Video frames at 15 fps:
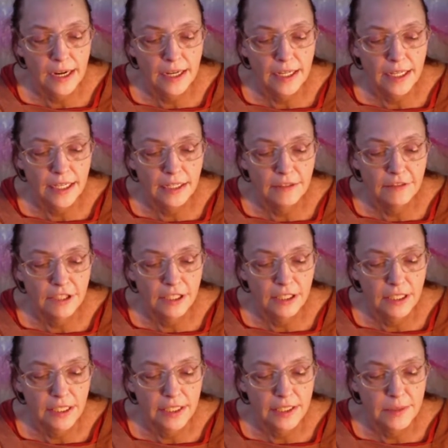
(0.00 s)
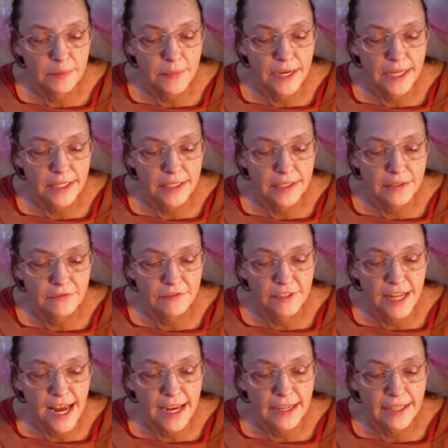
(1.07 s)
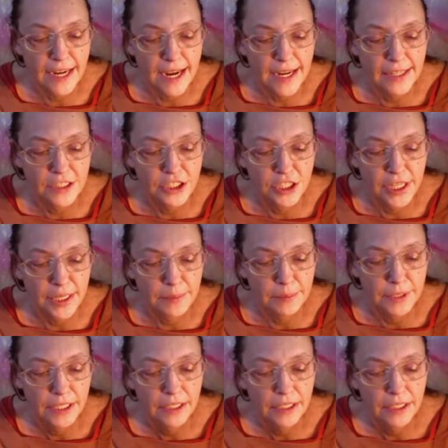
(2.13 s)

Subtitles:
unevenly spaced flat head shape.